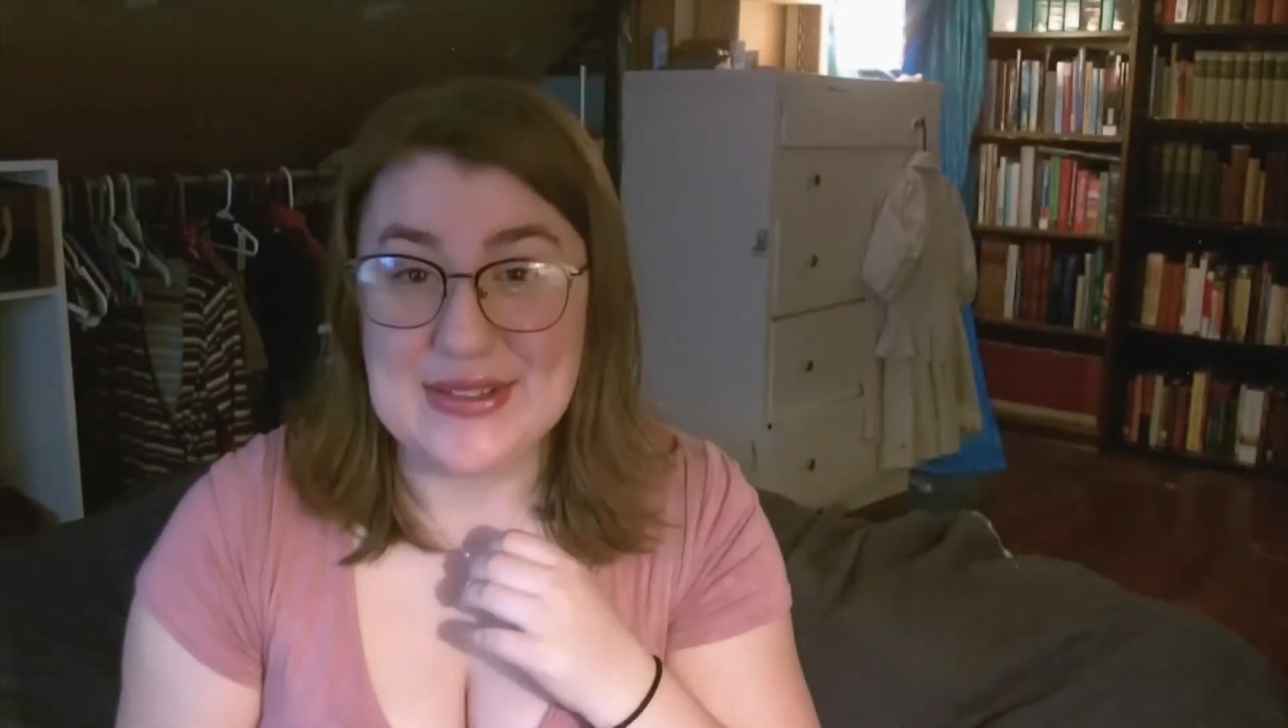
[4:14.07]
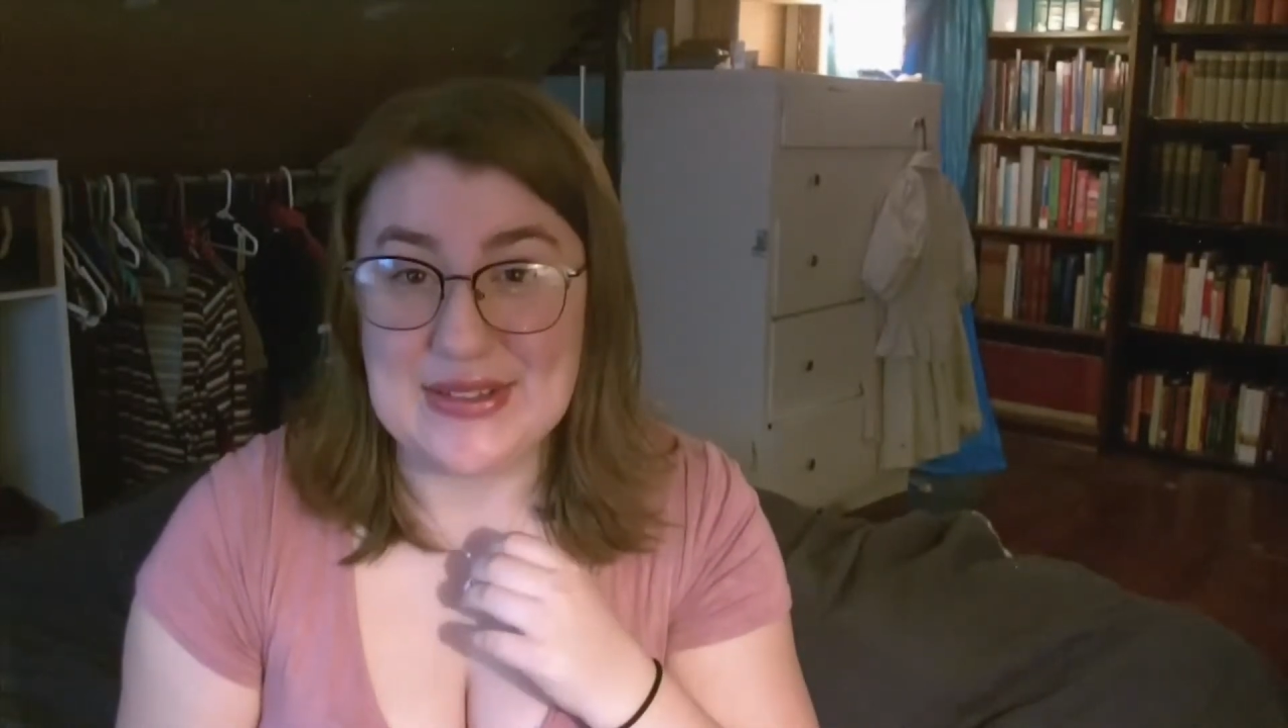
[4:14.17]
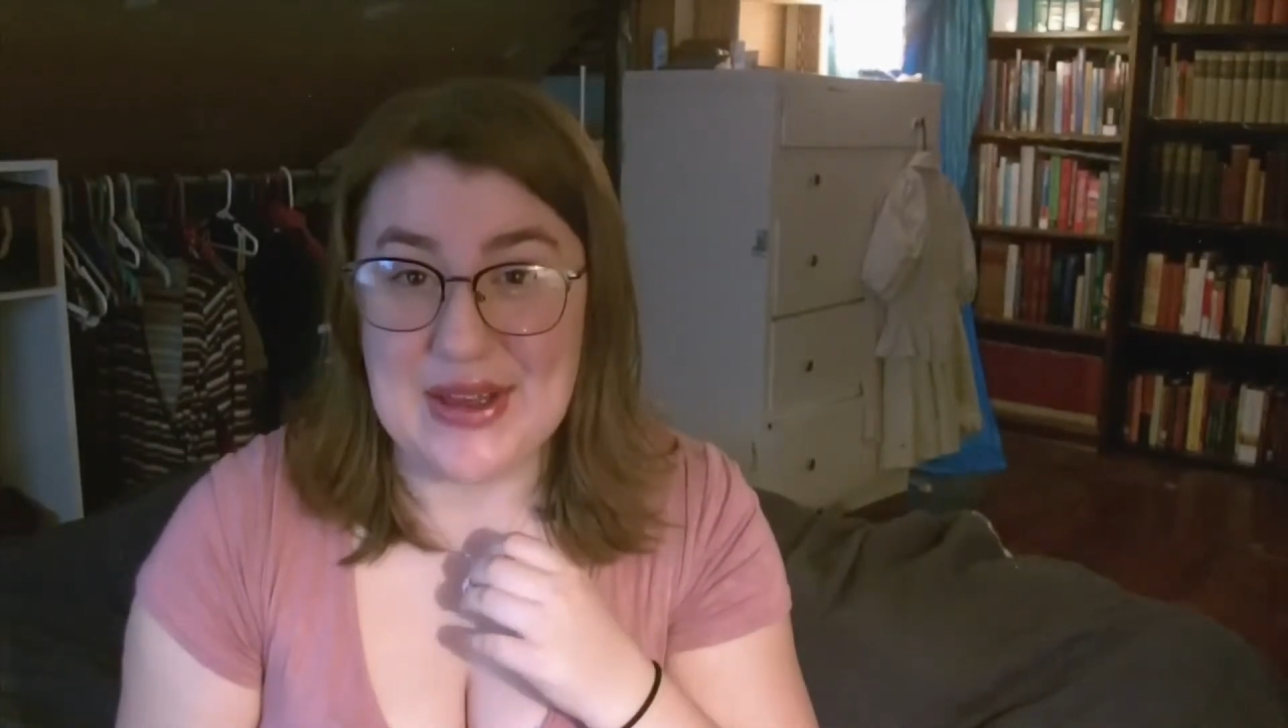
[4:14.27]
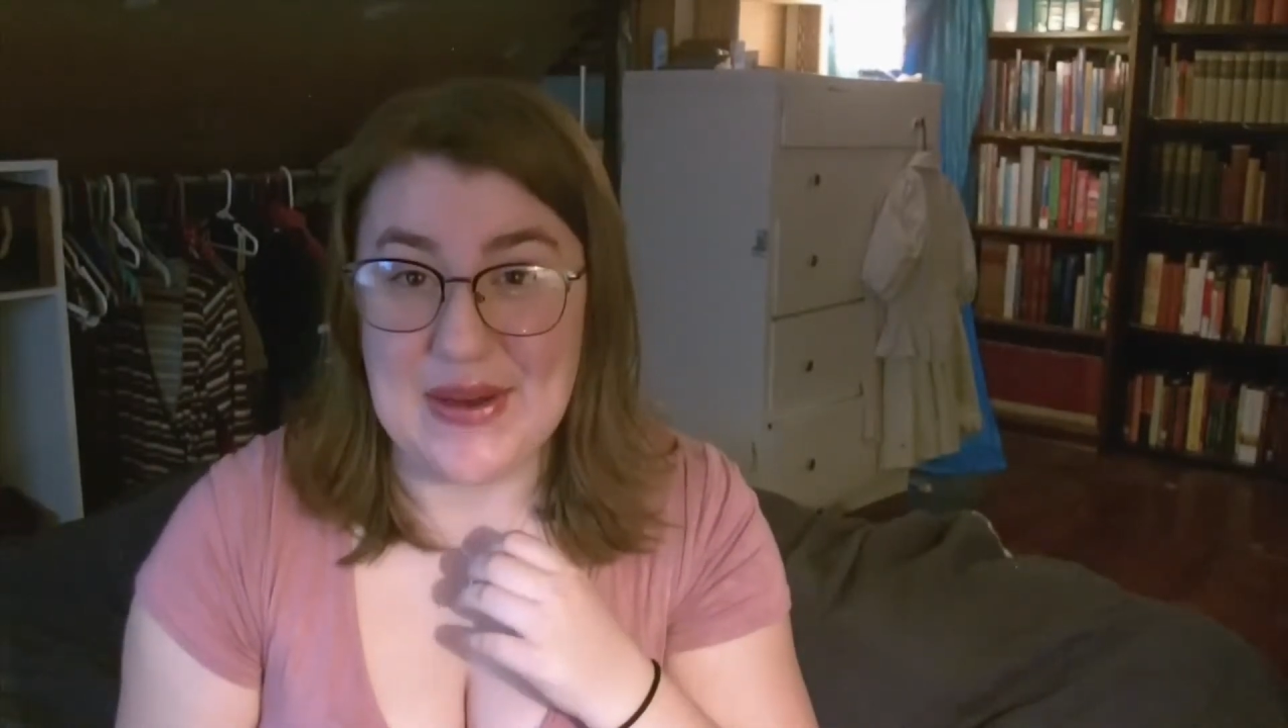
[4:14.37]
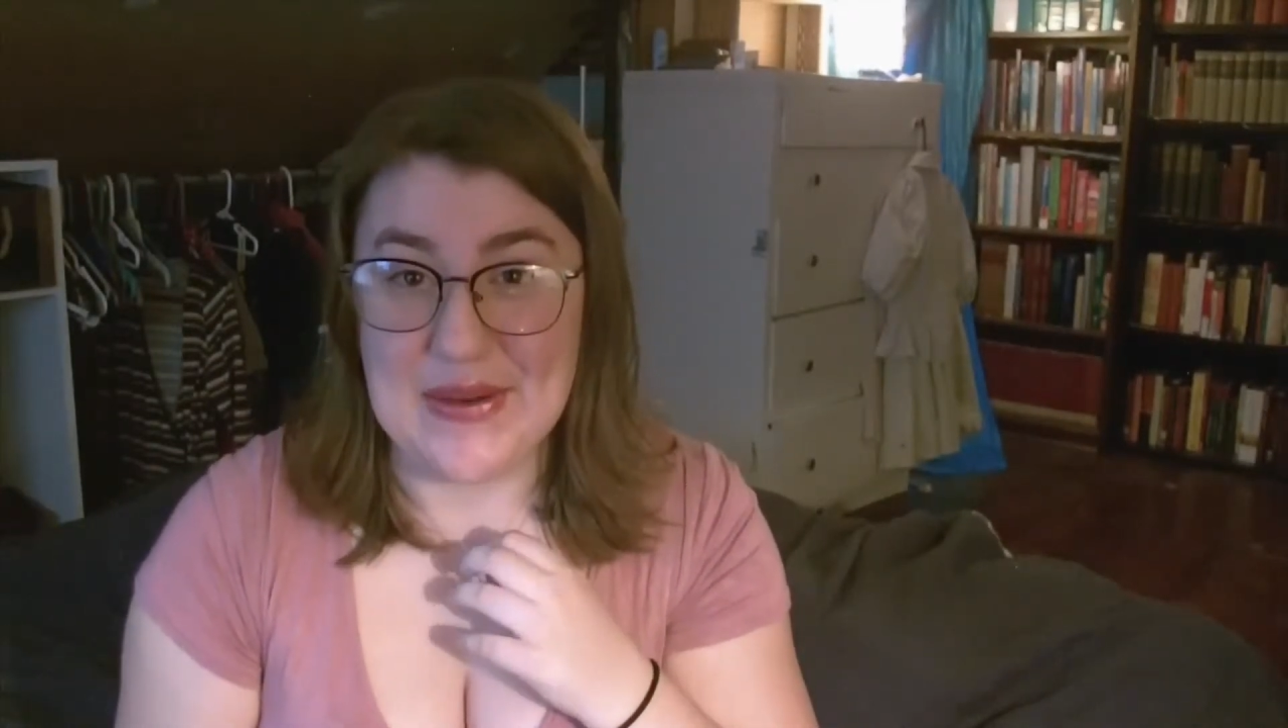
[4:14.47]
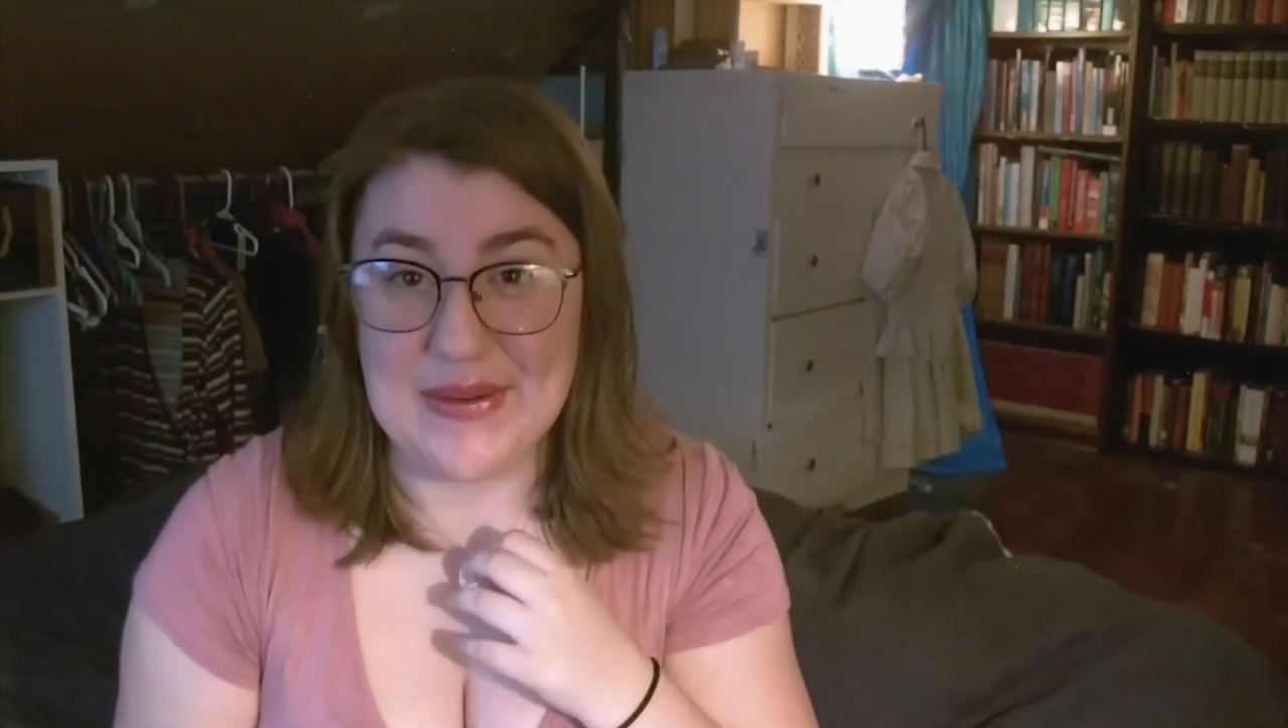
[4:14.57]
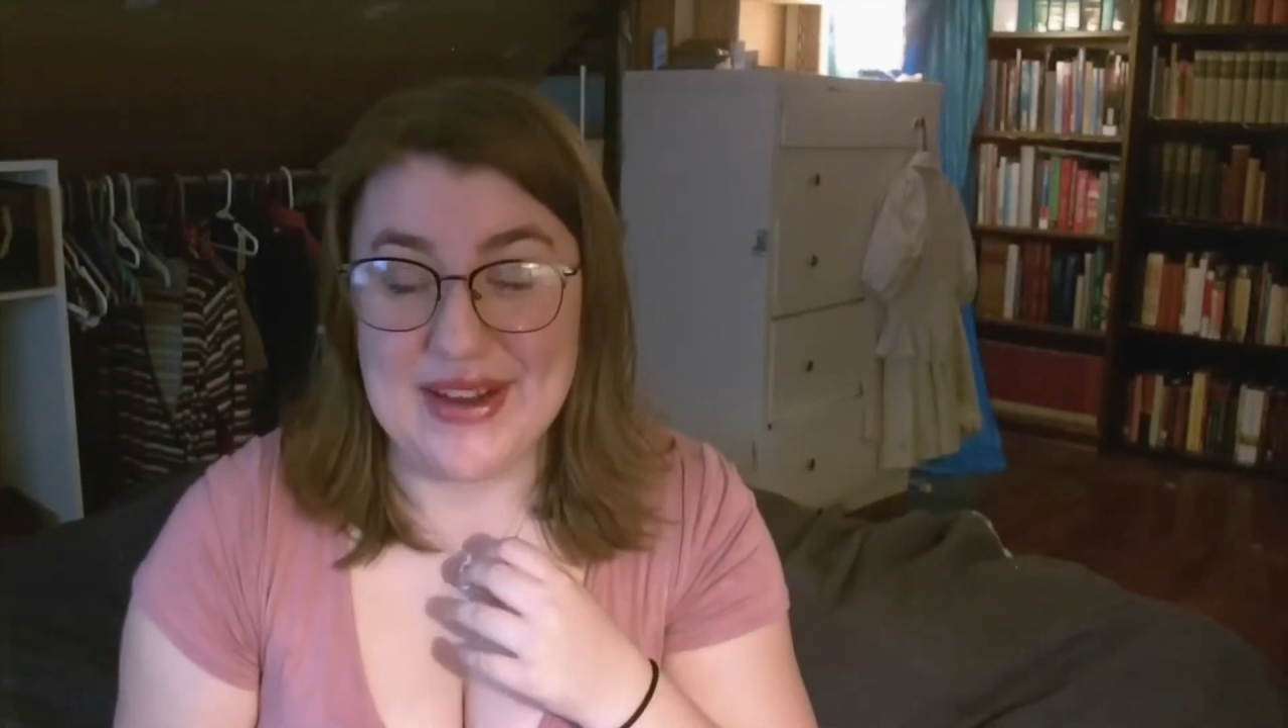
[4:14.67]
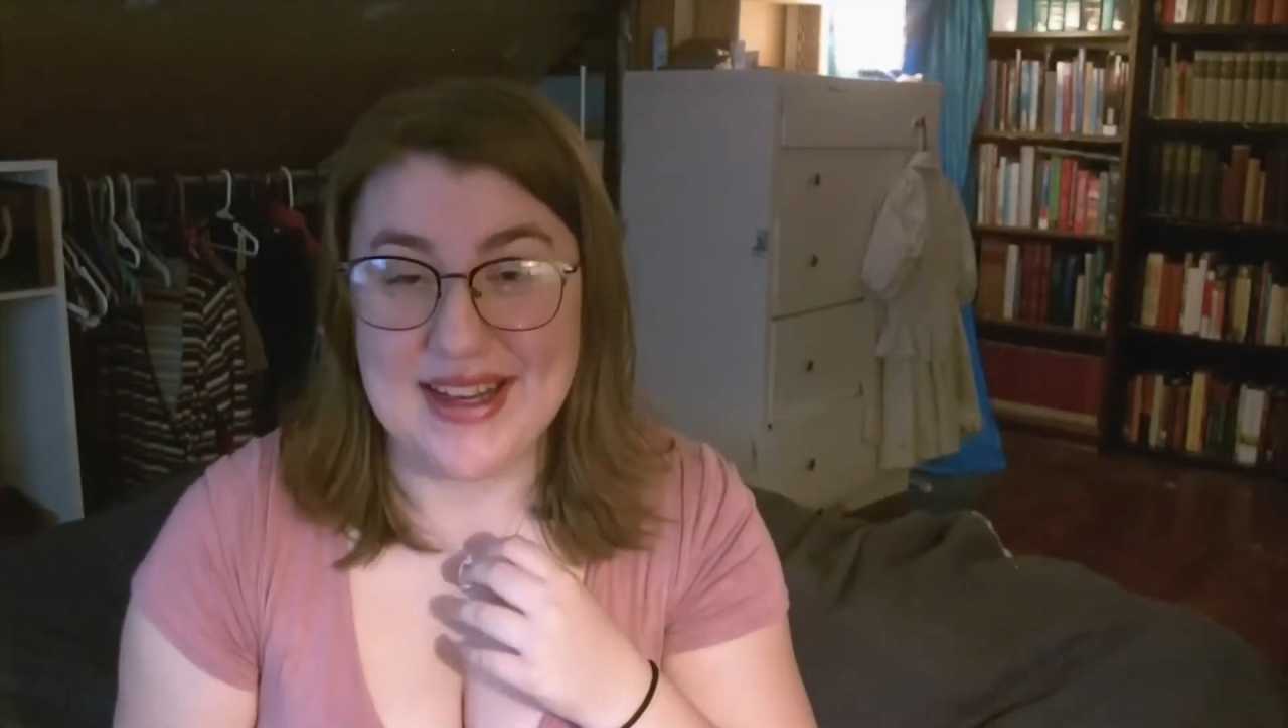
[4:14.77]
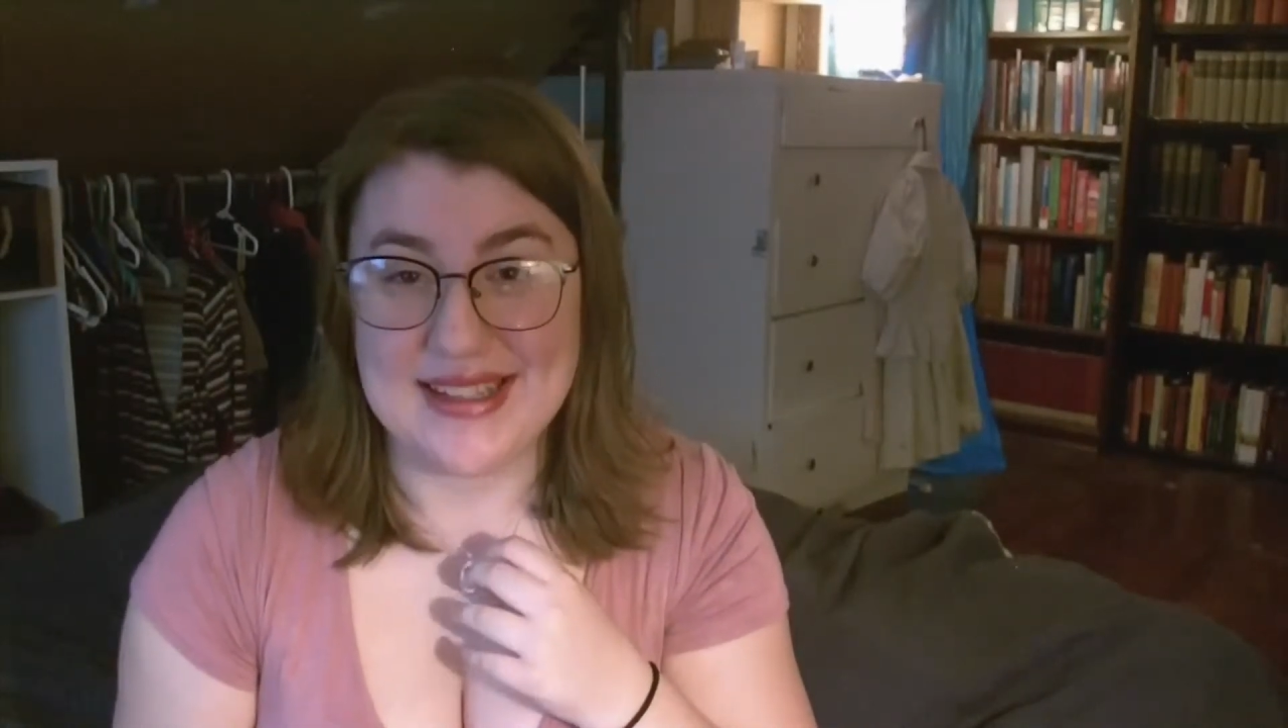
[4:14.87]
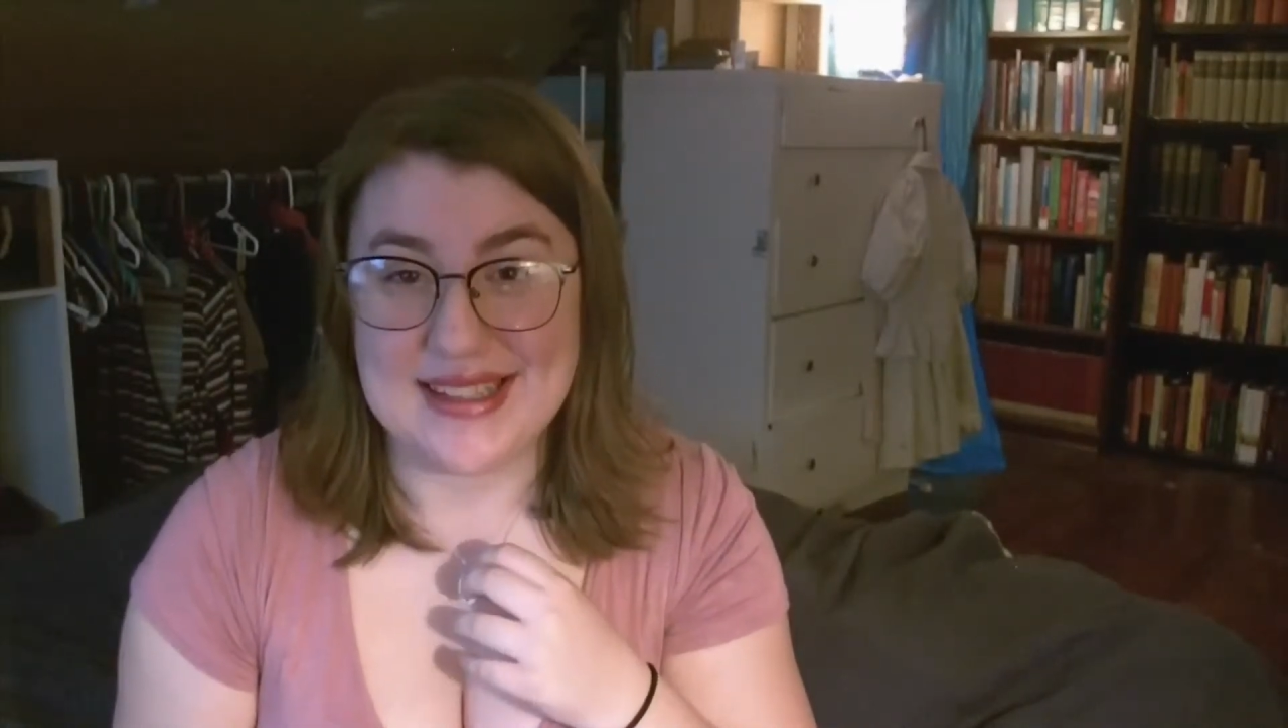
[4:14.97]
So